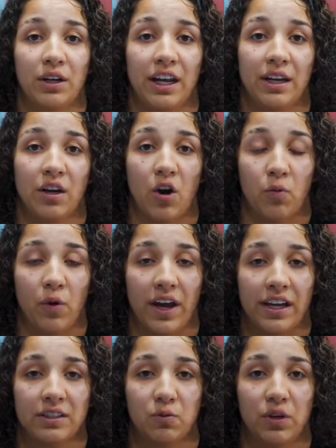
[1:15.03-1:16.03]
getting on
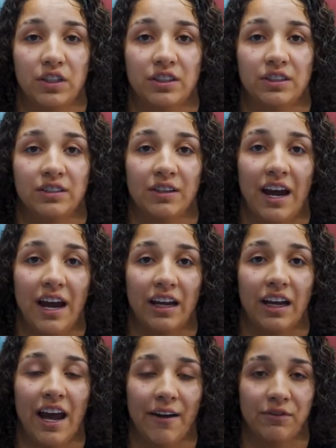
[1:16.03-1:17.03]
weights, which I
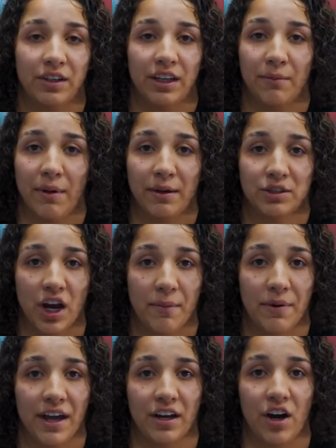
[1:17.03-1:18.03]
have to get my shot
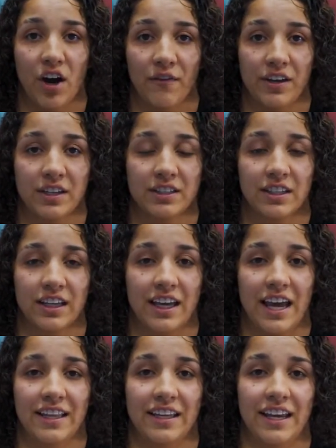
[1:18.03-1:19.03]
better, obviously,
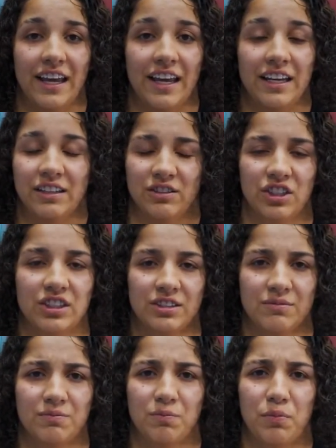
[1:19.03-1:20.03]
and then just
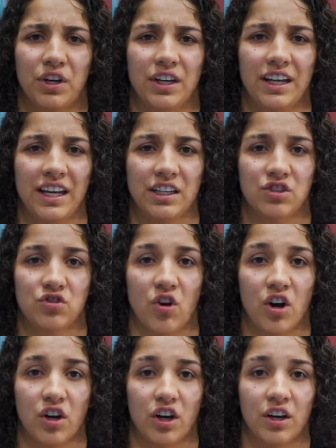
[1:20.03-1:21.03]
getting
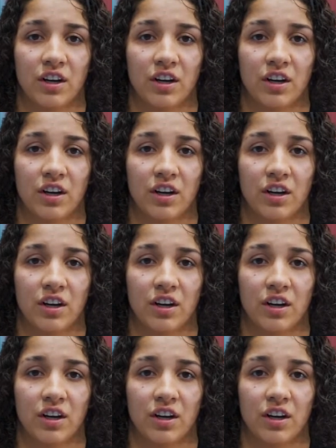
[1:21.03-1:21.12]
stronger.